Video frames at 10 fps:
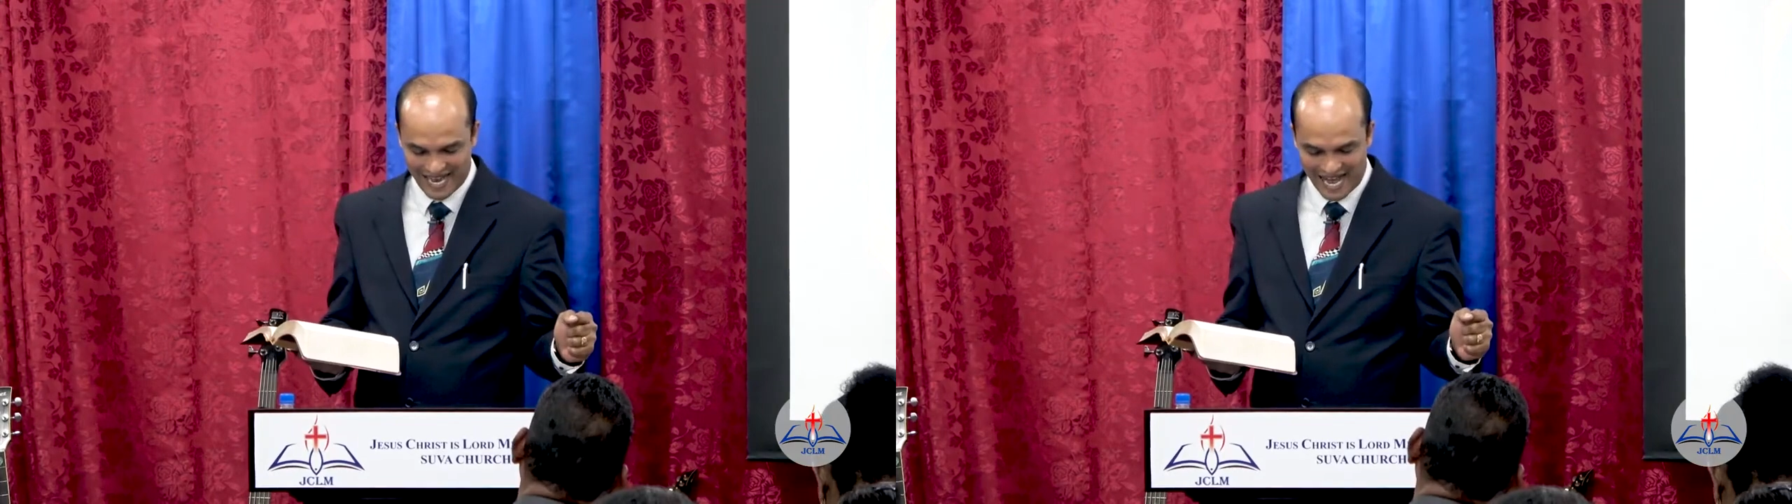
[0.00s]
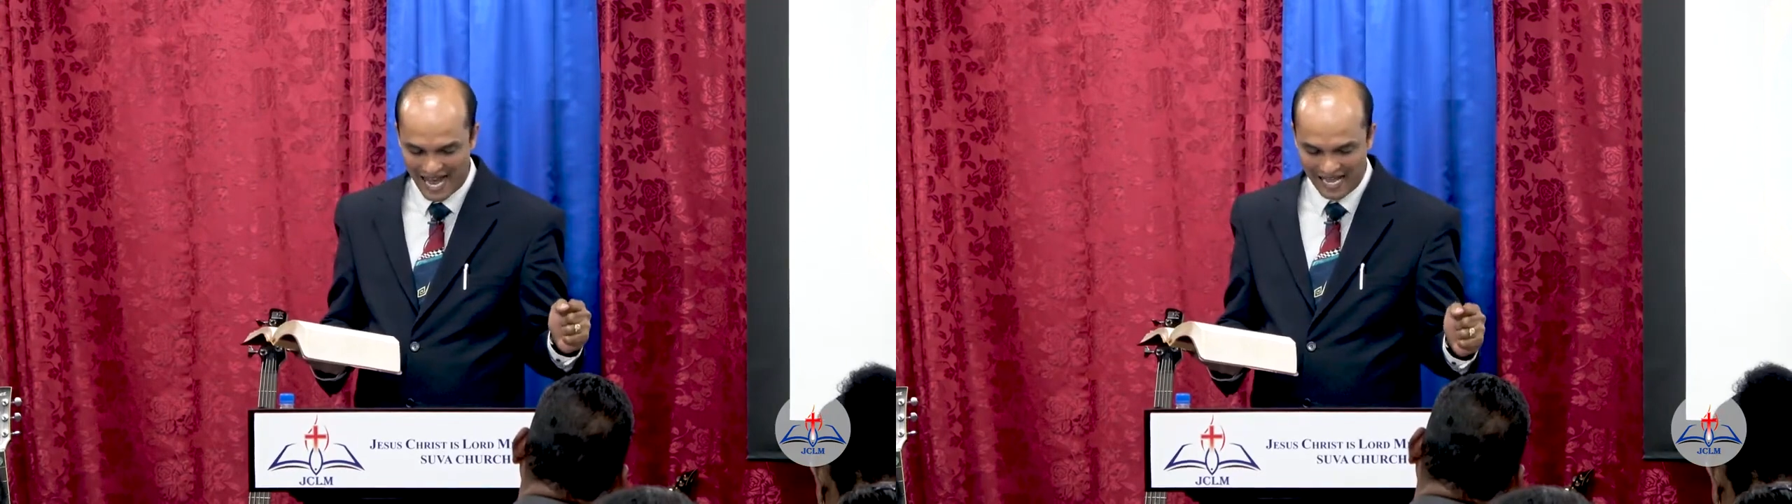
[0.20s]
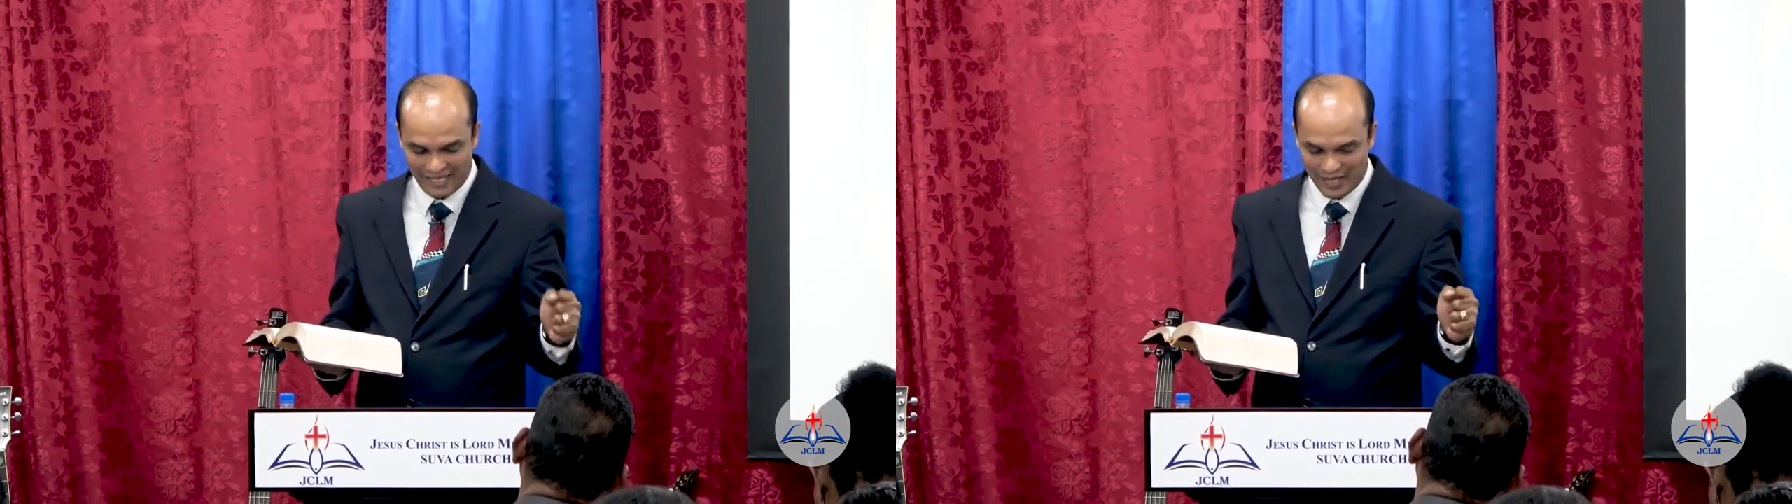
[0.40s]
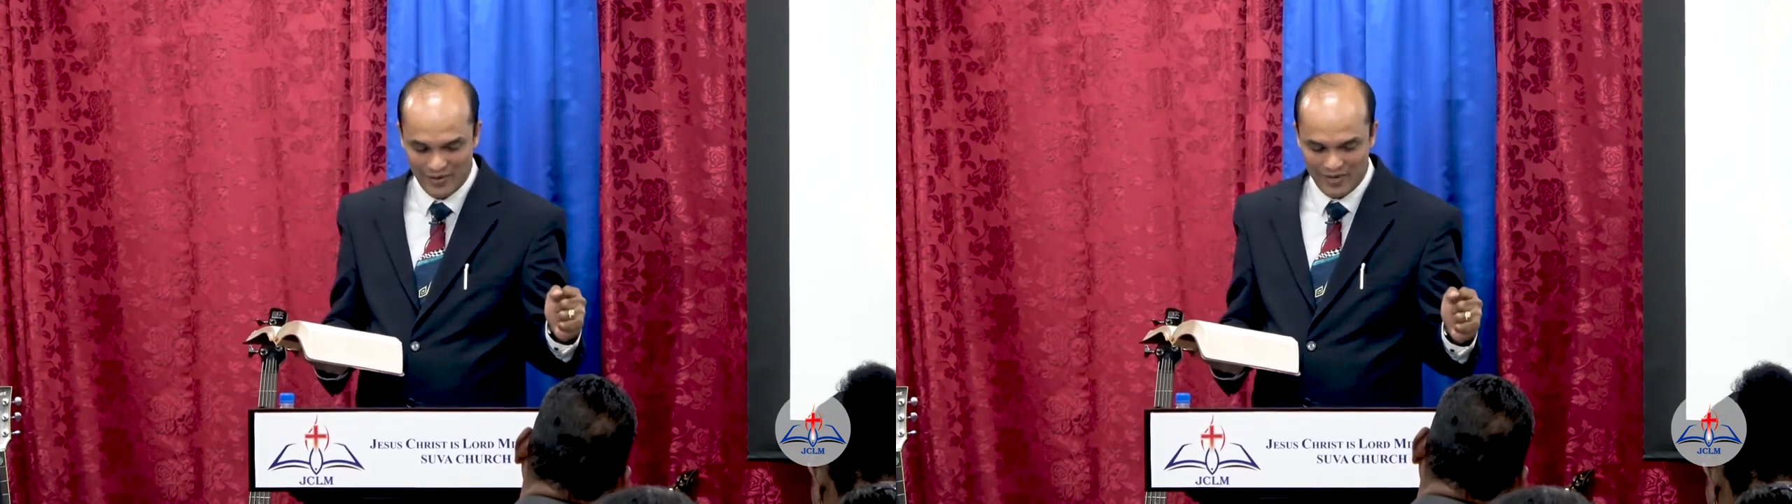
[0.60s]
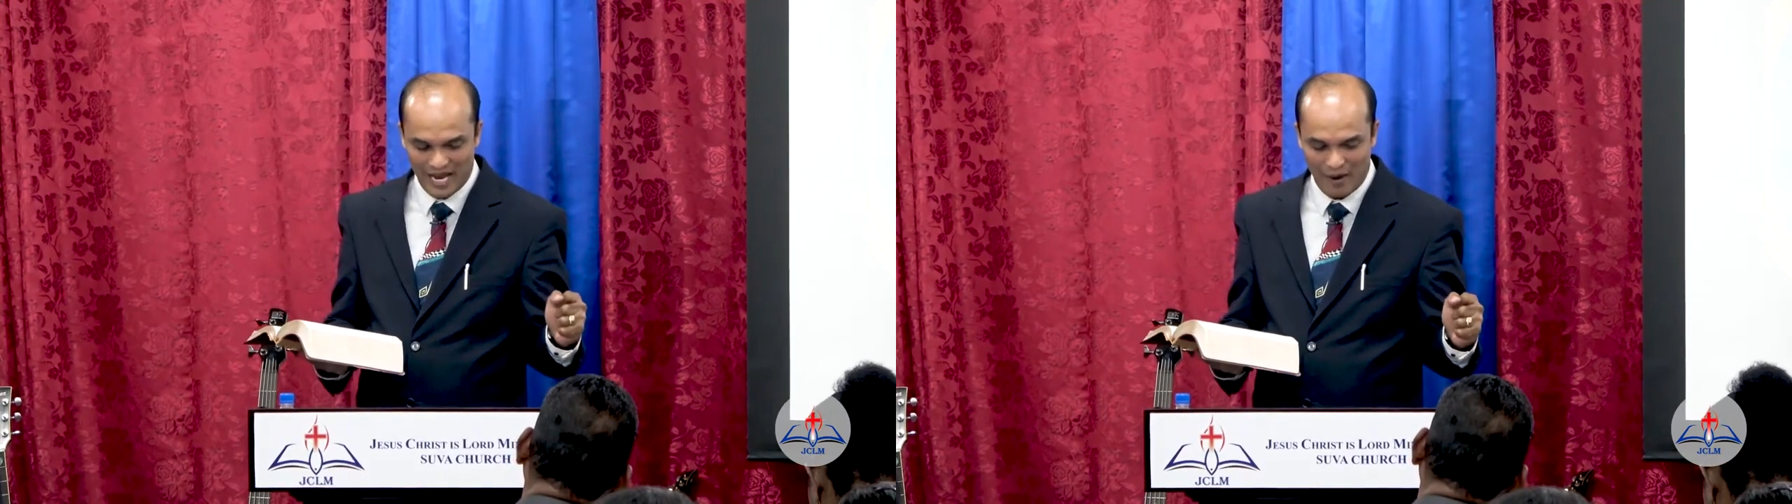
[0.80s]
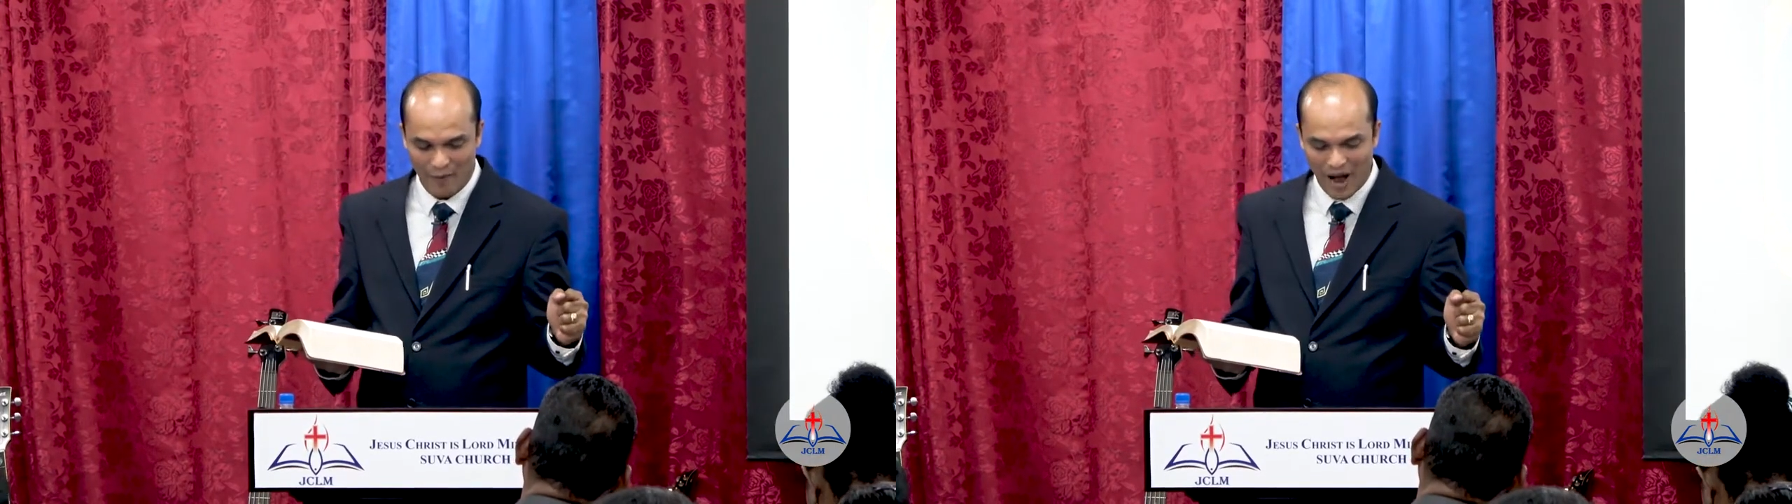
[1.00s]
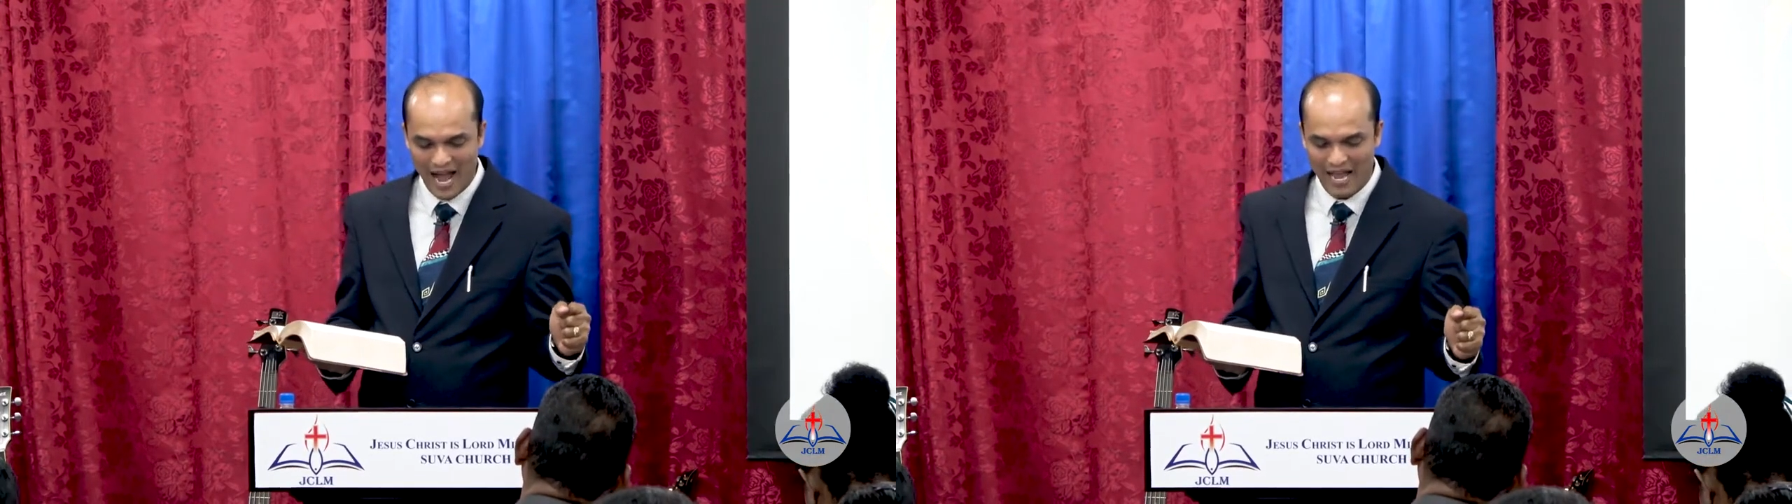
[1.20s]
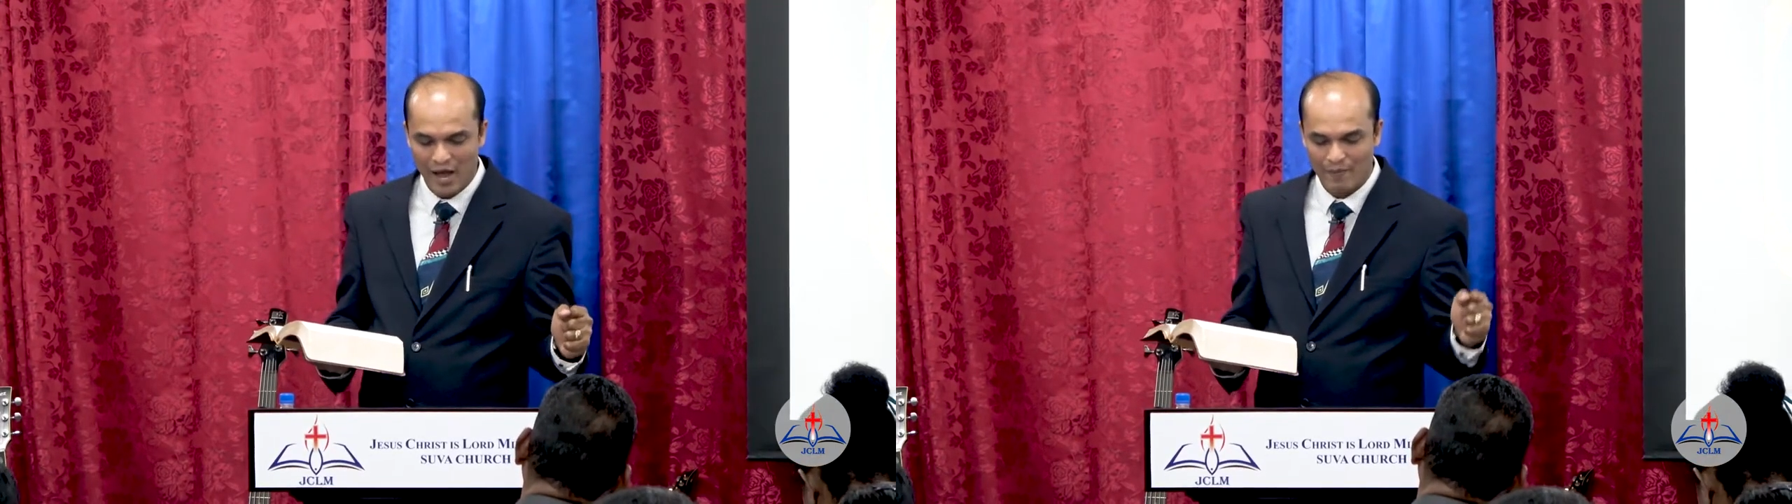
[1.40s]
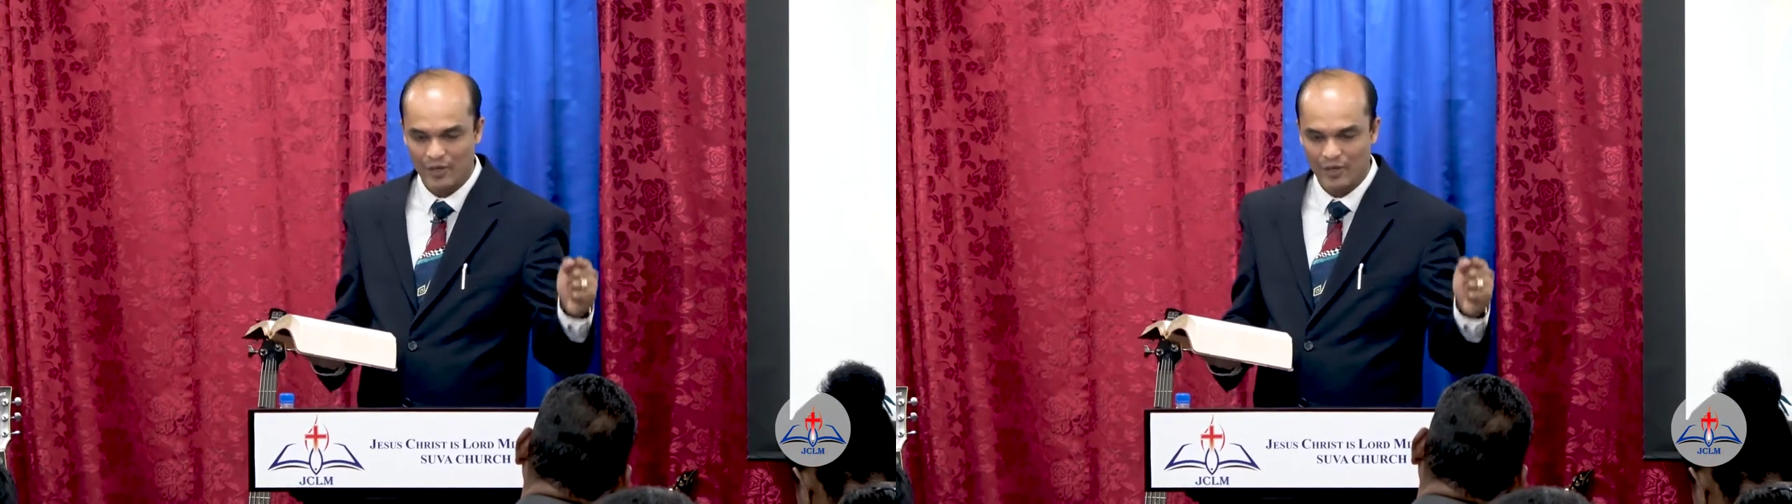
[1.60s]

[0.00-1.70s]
Hallelujah. Why?